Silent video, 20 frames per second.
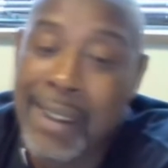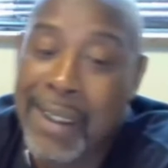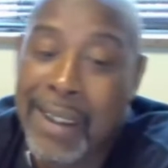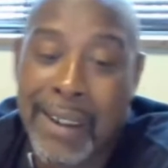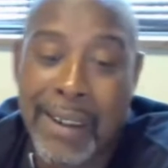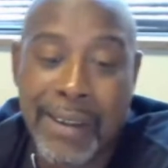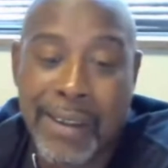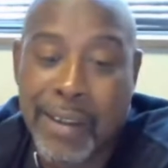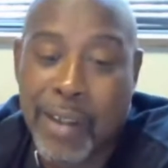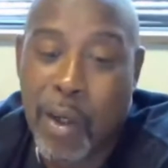
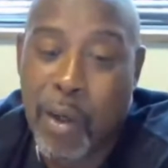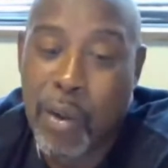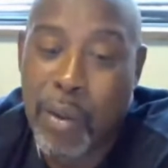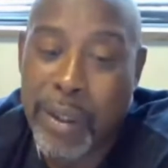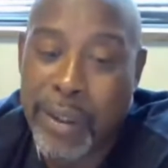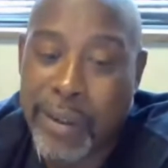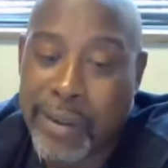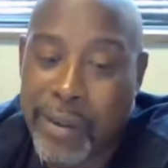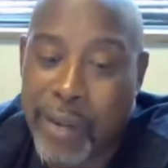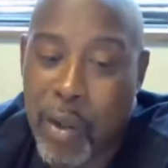It's
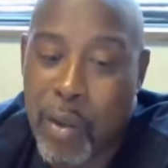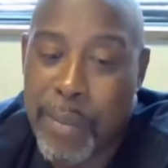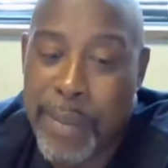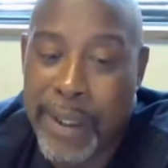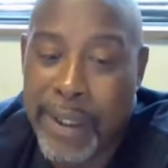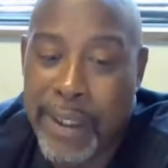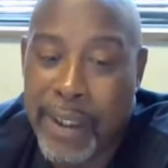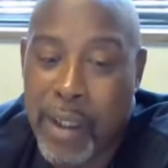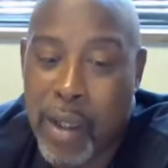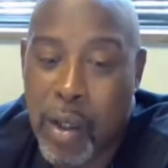so
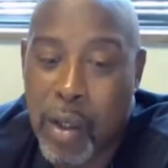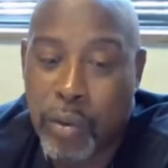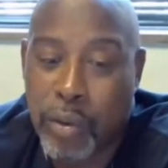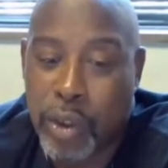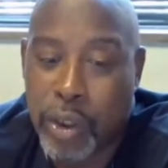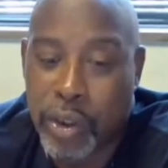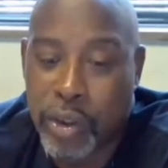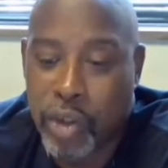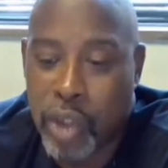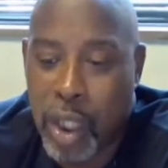many
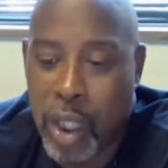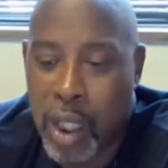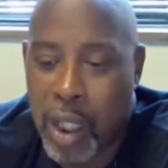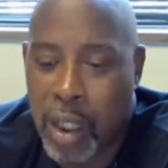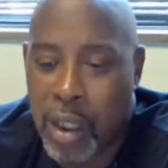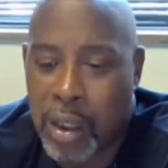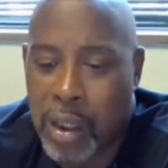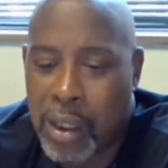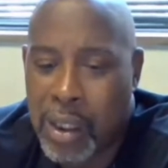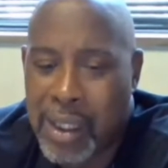coaches.
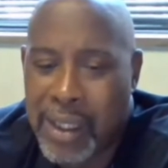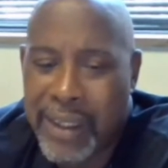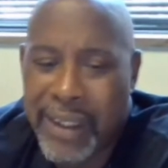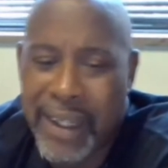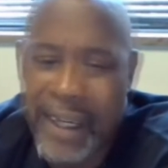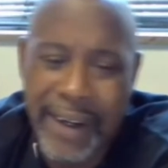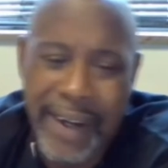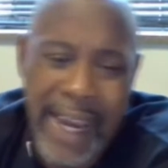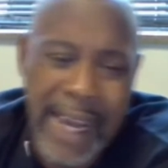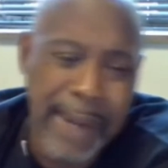
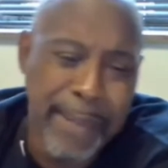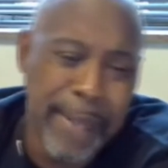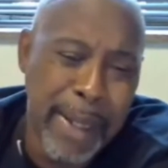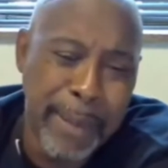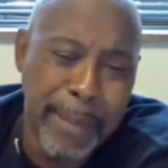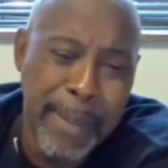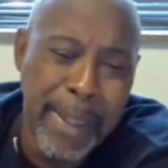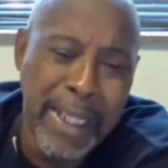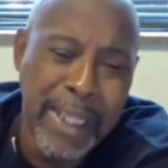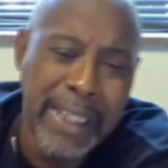And Nate
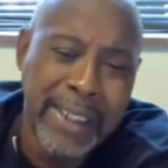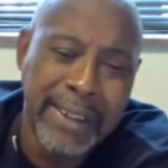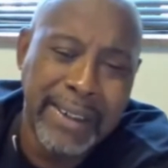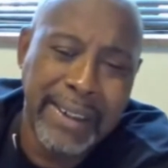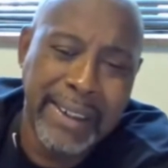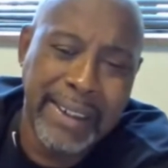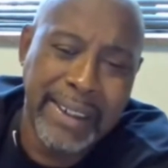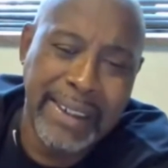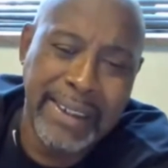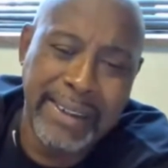McMillan,
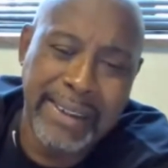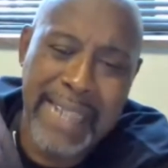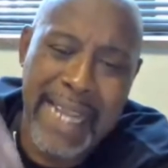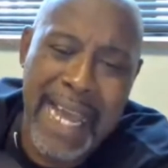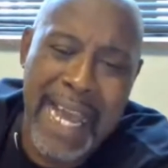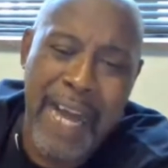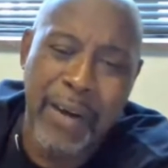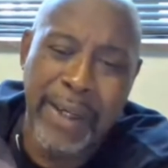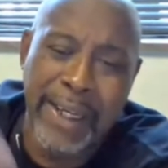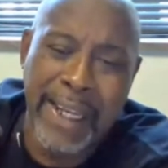he's
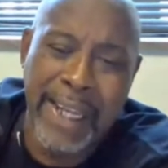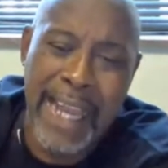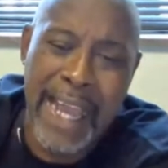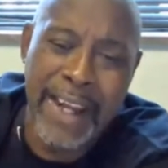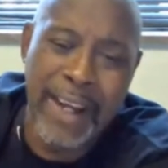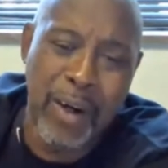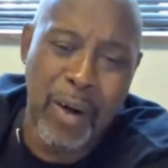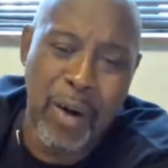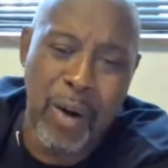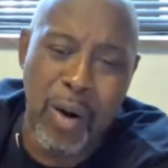now
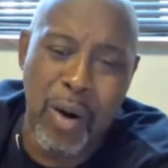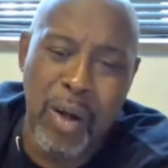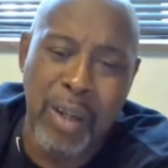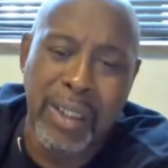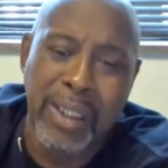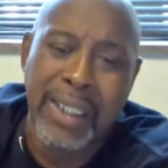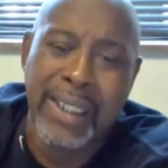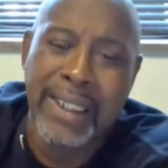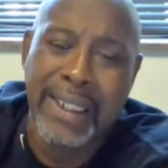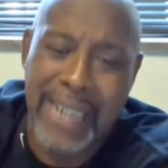Atlanta
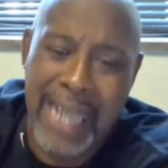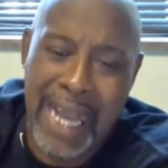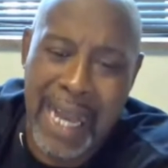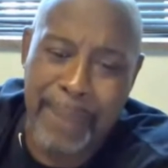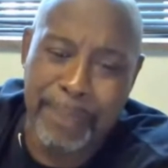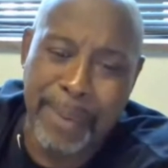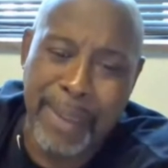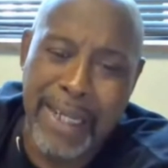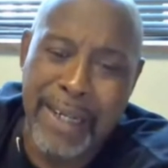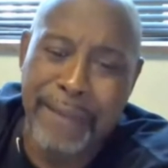Hawk. I
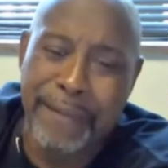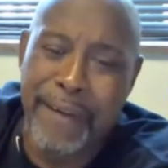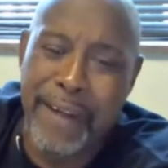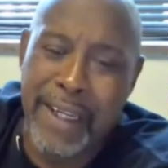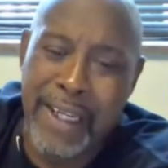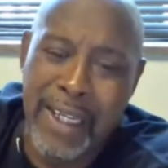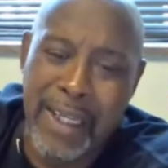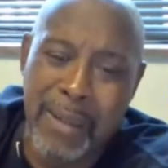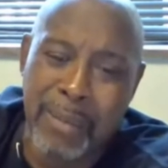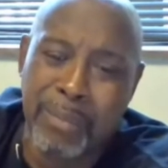played for
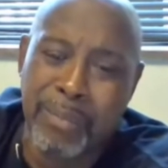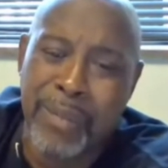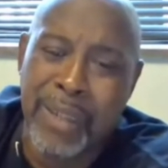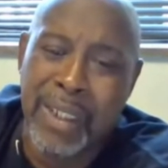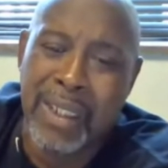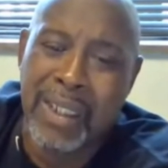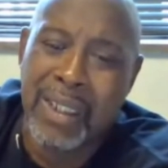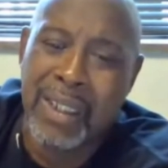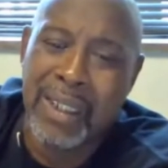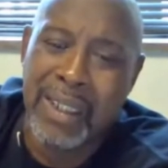him
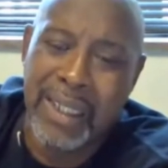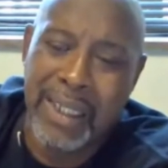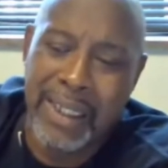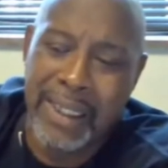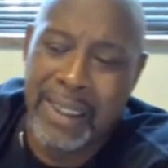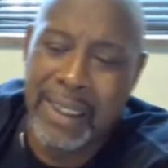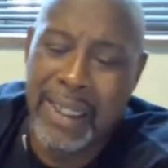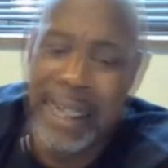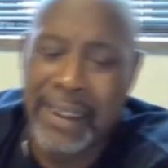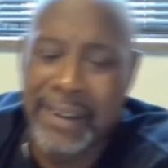
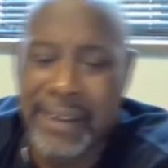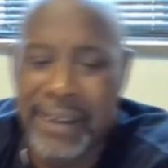at